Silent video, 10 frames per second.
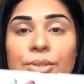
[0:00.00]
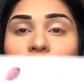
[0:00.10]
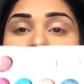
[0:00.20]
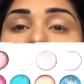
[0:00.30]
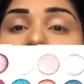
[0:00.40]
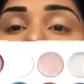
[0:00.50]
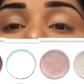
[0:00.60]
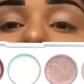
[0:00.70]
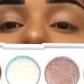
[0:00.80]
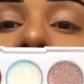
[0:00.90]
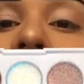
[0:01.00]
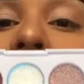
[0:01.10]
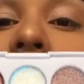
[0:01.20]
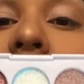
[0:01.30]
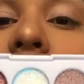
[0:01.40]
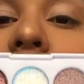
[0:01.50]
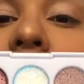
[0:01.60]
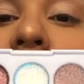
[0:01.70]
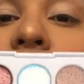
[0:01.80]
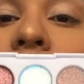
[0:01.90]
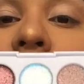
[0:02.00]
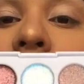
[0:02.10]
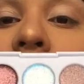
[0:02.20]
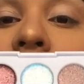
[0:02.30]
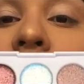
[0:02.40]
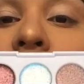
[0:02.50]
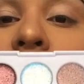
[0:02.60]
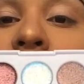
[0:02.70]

I'm going to go in with this shade here.